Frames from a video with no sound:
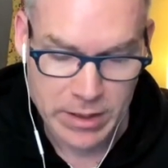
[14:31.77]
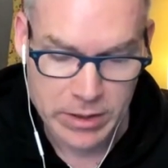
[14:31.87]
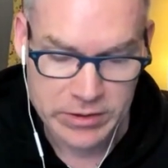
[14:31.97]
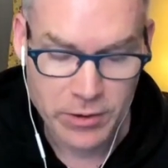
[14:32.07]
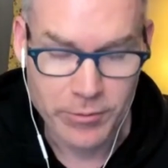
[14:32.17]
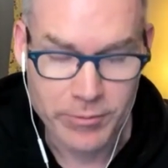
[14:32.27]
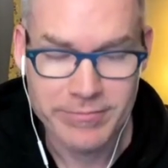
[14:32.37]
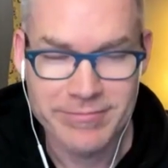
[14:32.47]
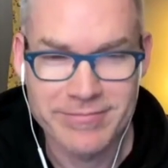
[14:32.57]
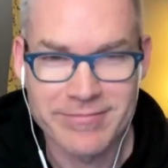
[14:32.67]
So,
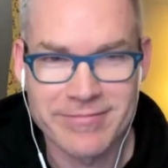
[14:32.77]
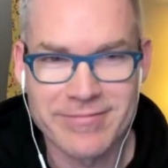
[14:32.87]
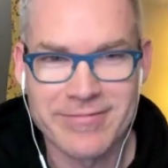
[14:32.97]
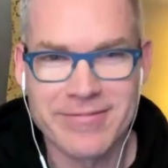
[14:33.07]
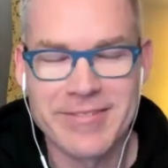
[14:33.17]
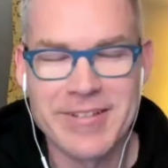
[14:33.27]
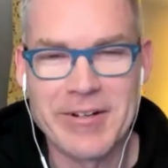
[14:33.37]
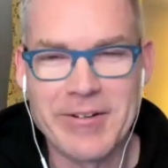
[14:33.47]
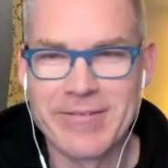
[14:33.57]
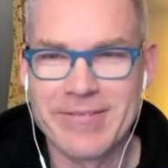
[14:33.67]
you
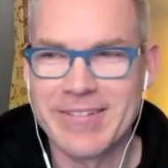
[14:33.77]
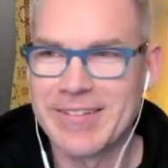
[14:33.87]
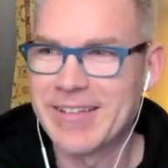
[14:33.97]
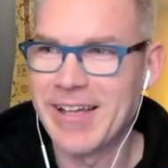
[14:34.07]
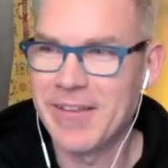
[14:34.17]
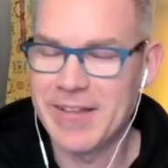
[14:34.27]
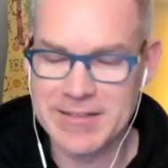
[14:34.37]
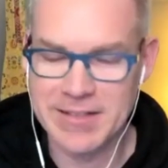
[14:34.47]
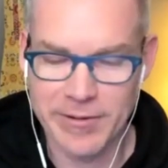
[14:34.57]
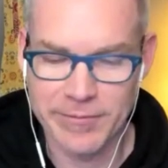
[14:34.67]
know, I think
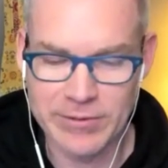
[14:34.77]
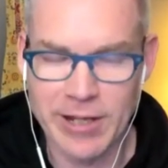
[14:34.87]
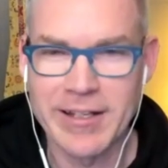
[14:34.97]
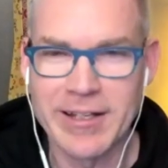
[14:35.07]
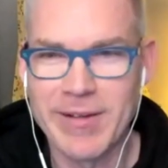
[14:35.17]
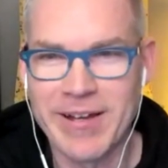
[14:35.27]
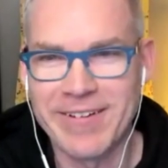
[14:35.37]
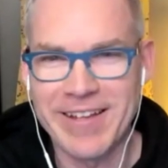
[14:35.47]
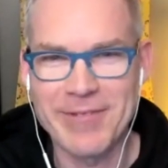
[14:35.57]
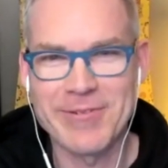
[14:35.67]
that's enough talking about
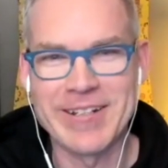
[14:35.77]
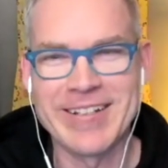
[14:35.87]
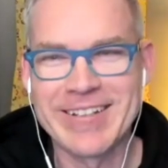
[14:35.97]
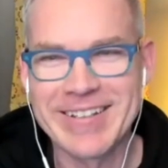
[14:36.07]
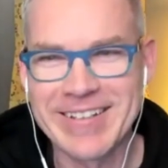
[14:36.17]
efforting.